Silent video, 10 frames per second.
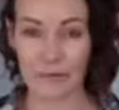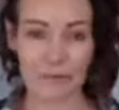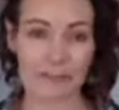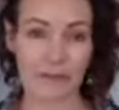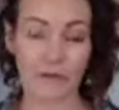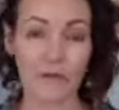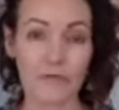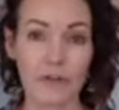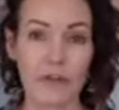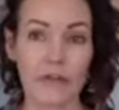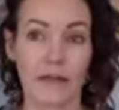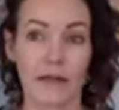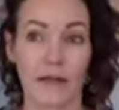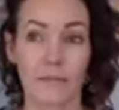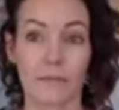it myself,
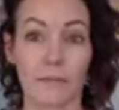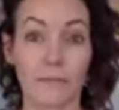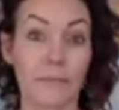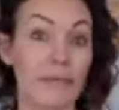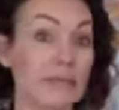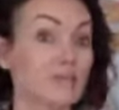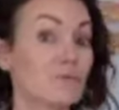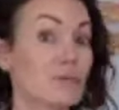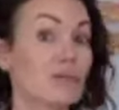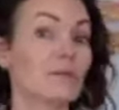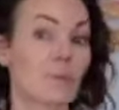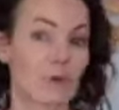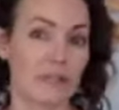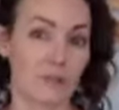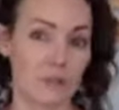but it's really
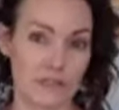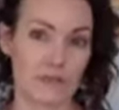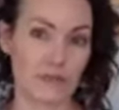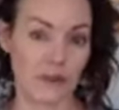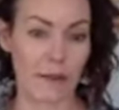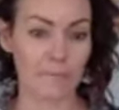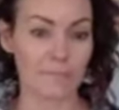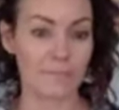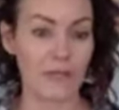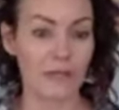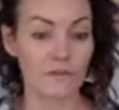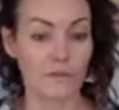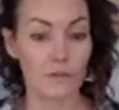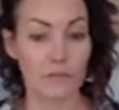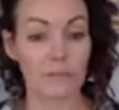important that we do that.
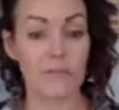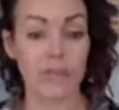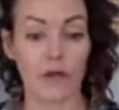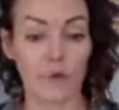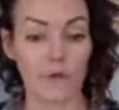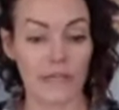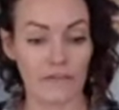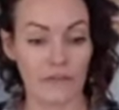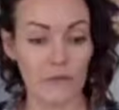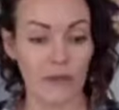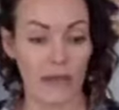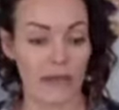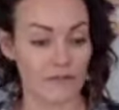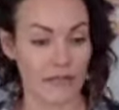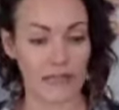So let me know if you
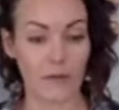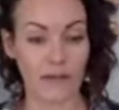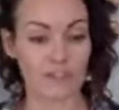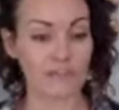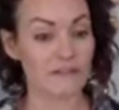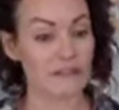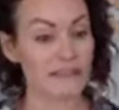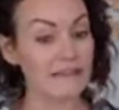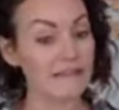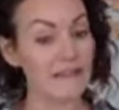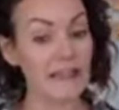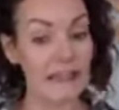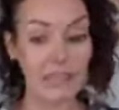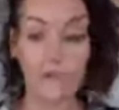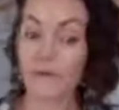have any questions. I didn't see
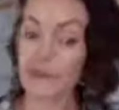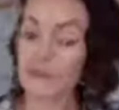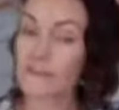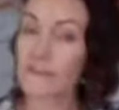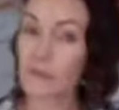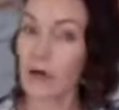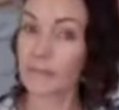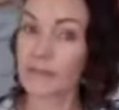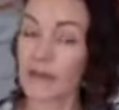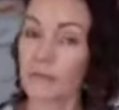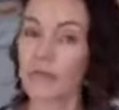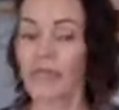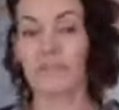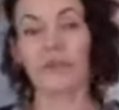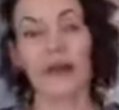any questions that popped up.
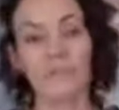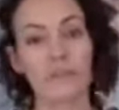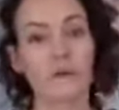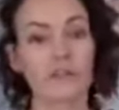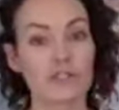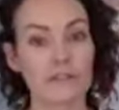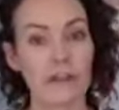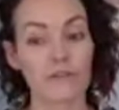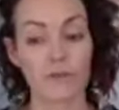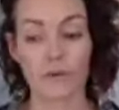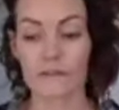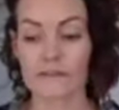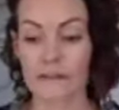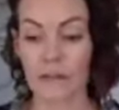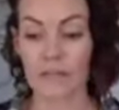If you have any questions
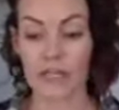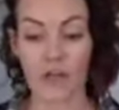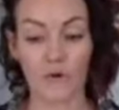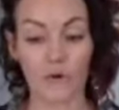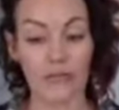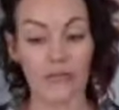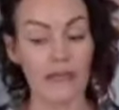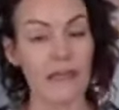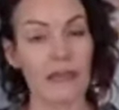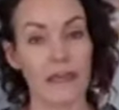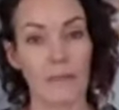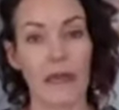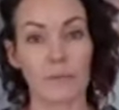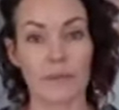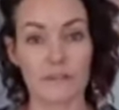afterwards, let me know, and I'm
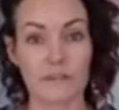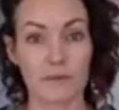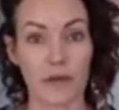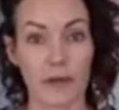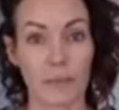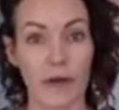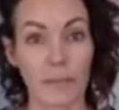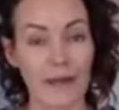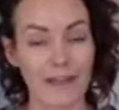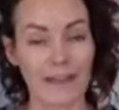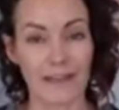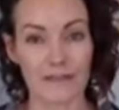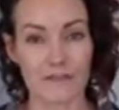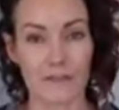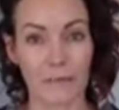happy to pop back in and
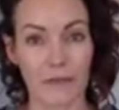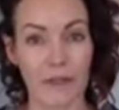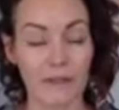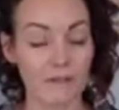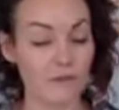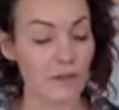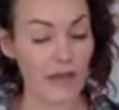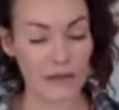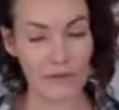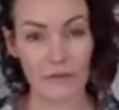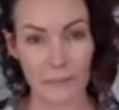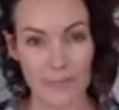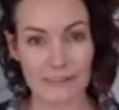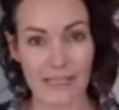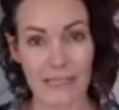answer them. So if you haven't
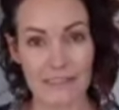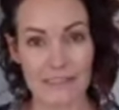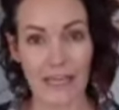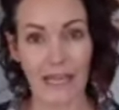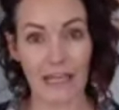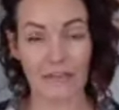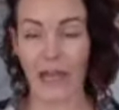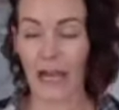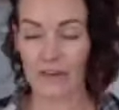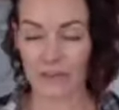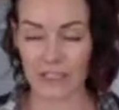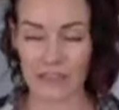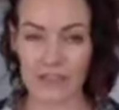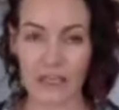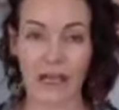picked an ICA, if you haven't
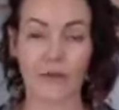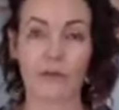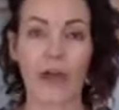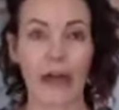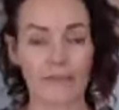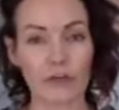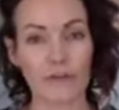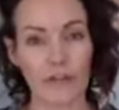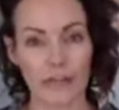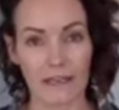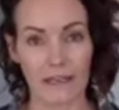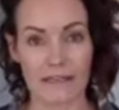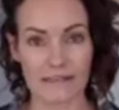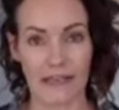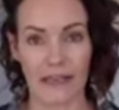niched down, you haven't created an
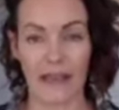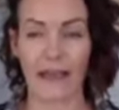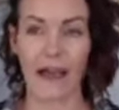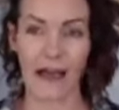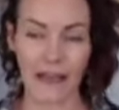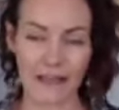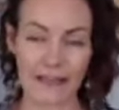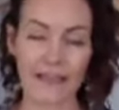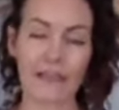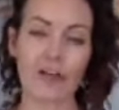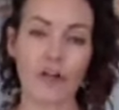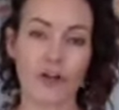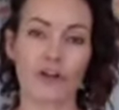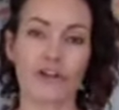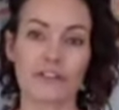ICA, I highly
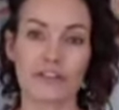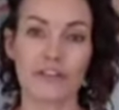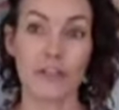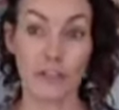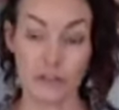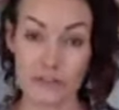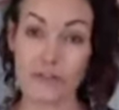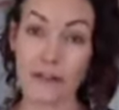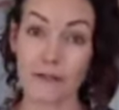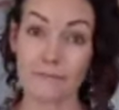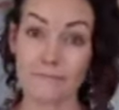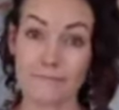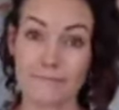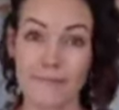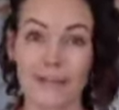encourage you to do that.
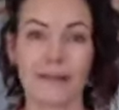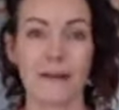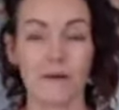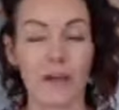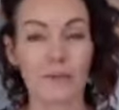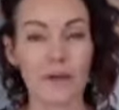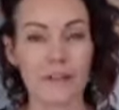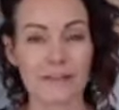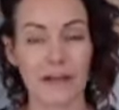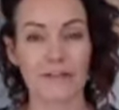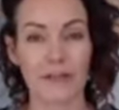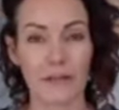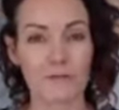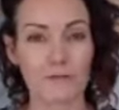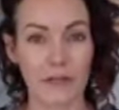I hope you guys have a
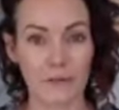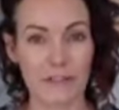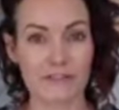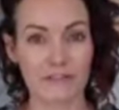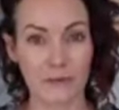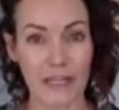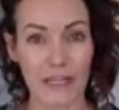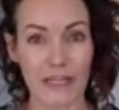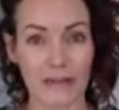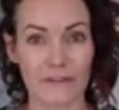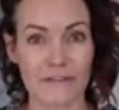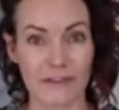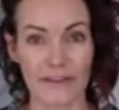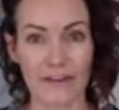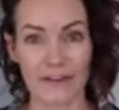great rest of your week, and I'll
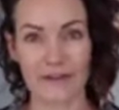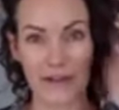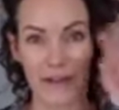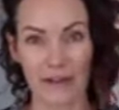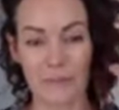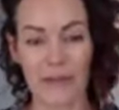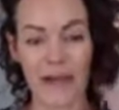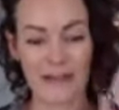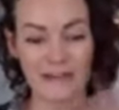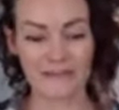see you later. Bye.